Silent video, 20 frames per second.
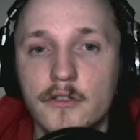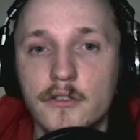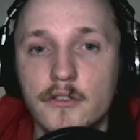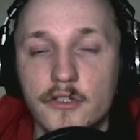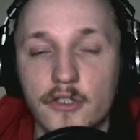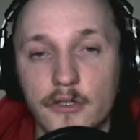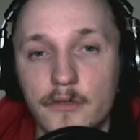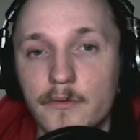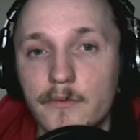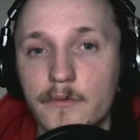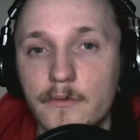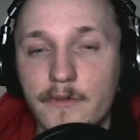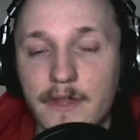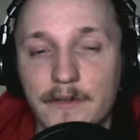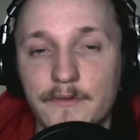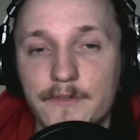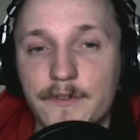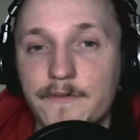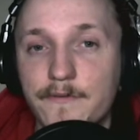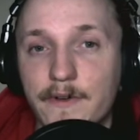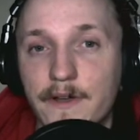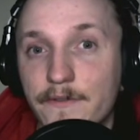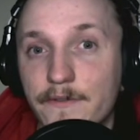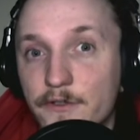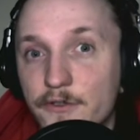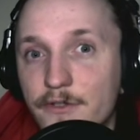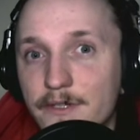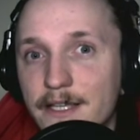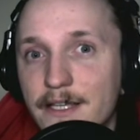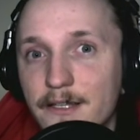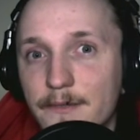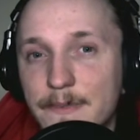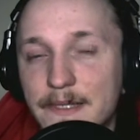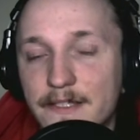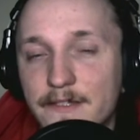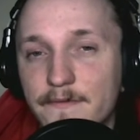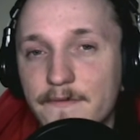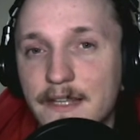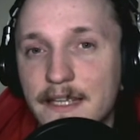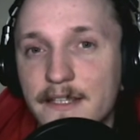2,500
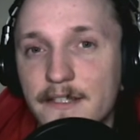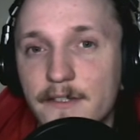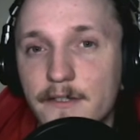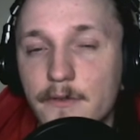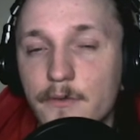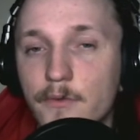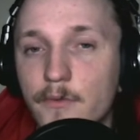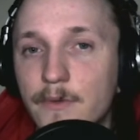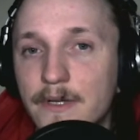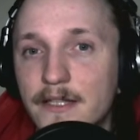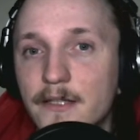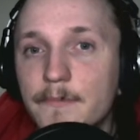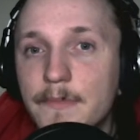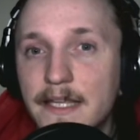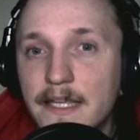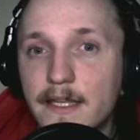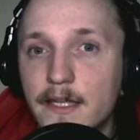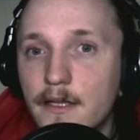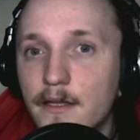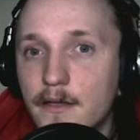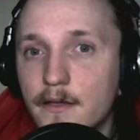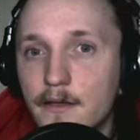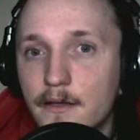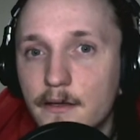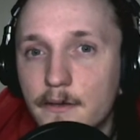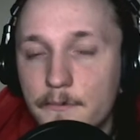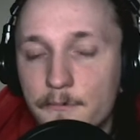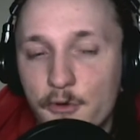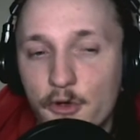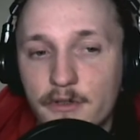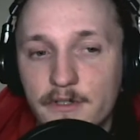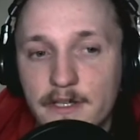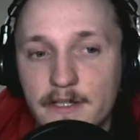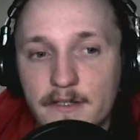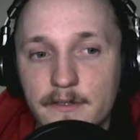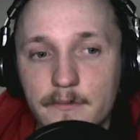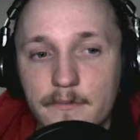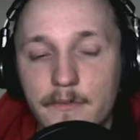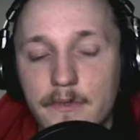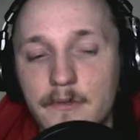kilobits of data will be
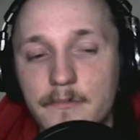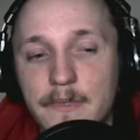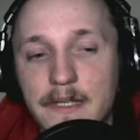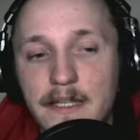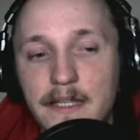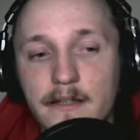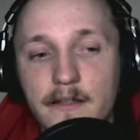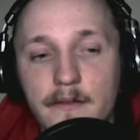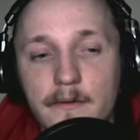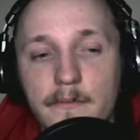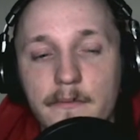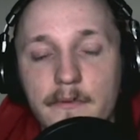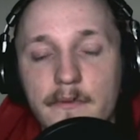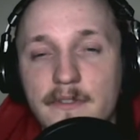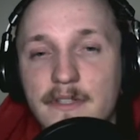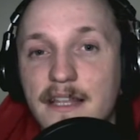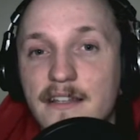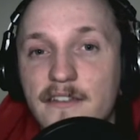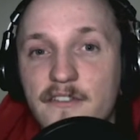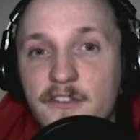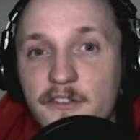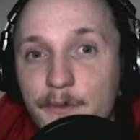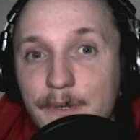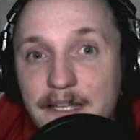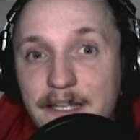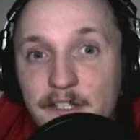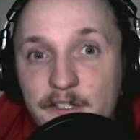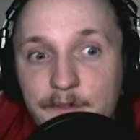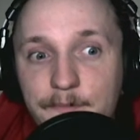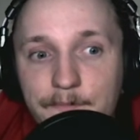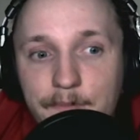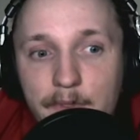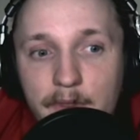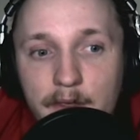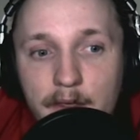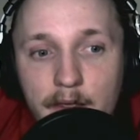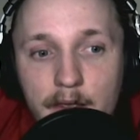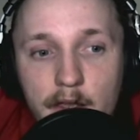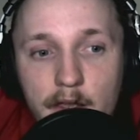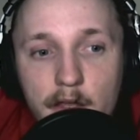processed, will be sent to Twitch.
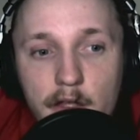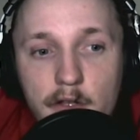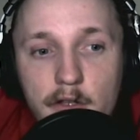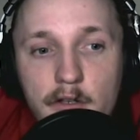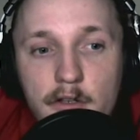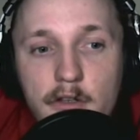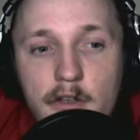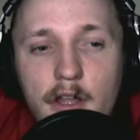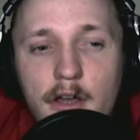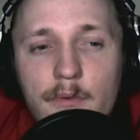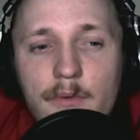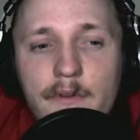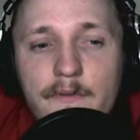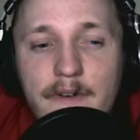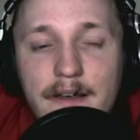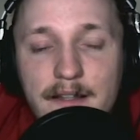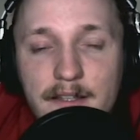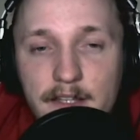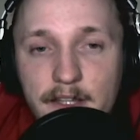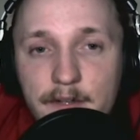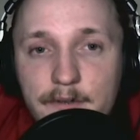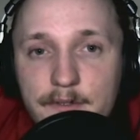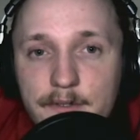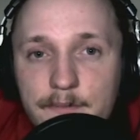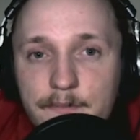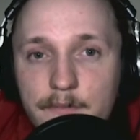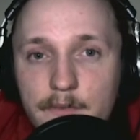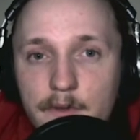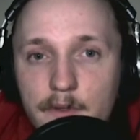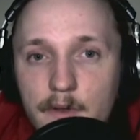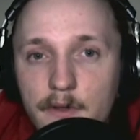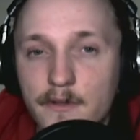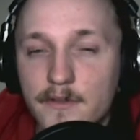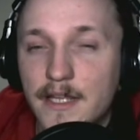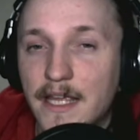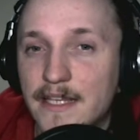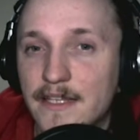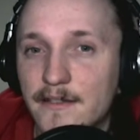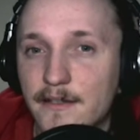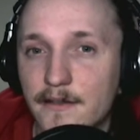Lower values
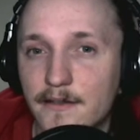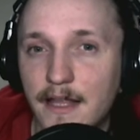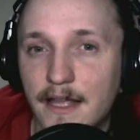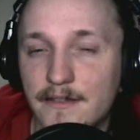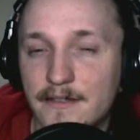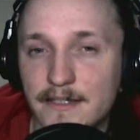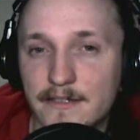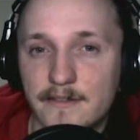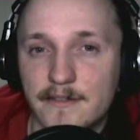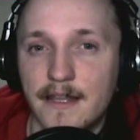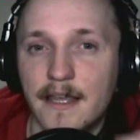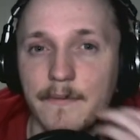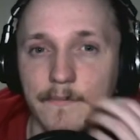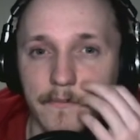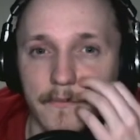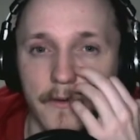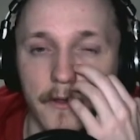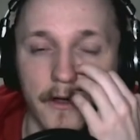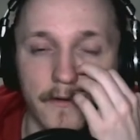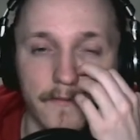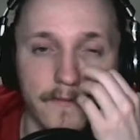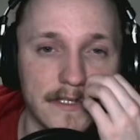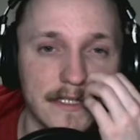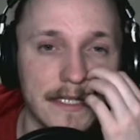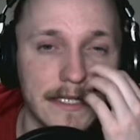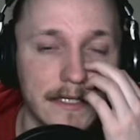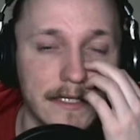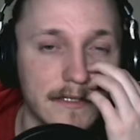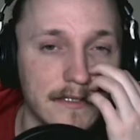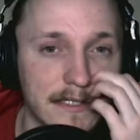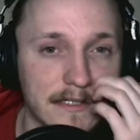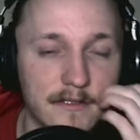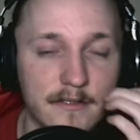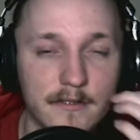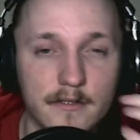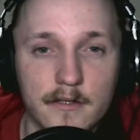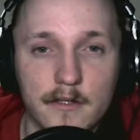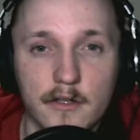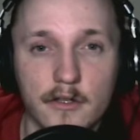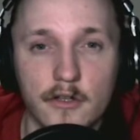take less internet, obviously, because
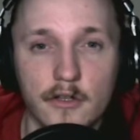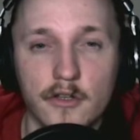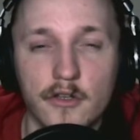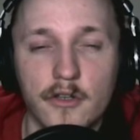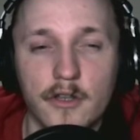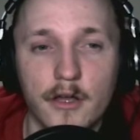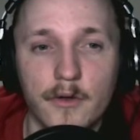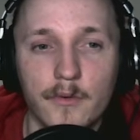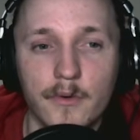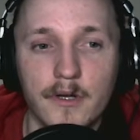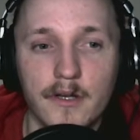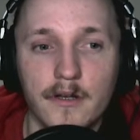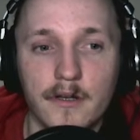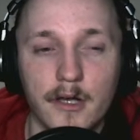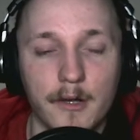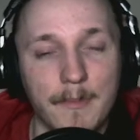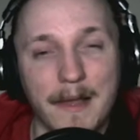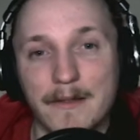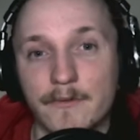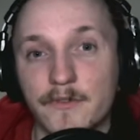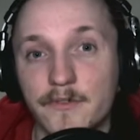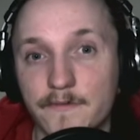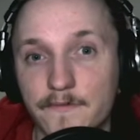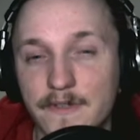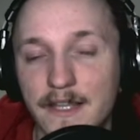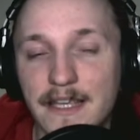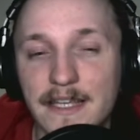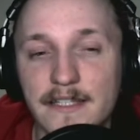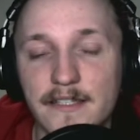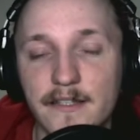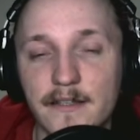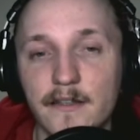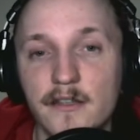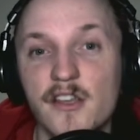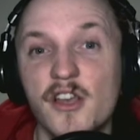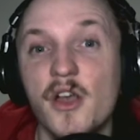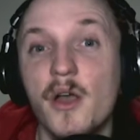it's lower amounts of data,